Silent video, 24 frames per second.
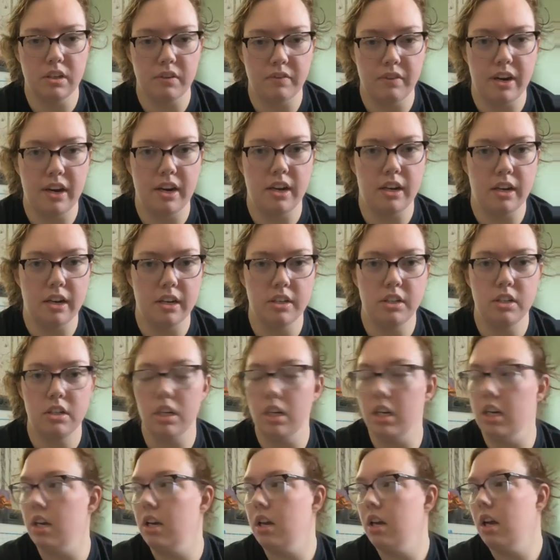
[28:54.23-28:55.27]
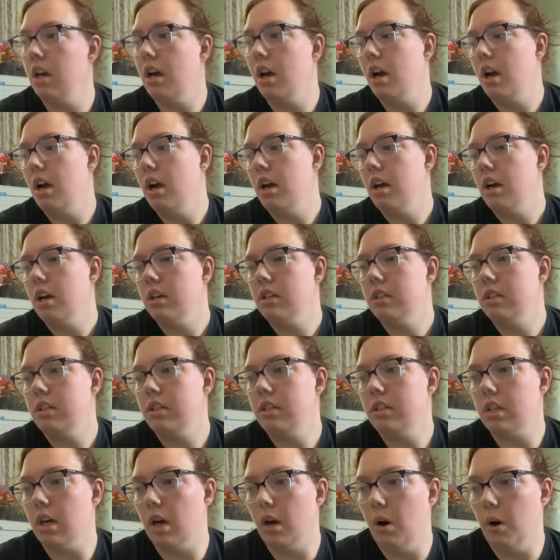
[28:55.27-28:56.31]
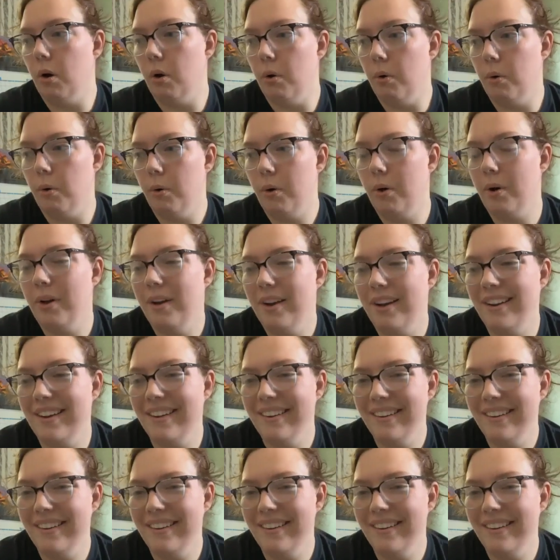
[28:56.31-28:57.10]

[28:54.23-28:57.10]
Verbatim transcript: of ADHD. So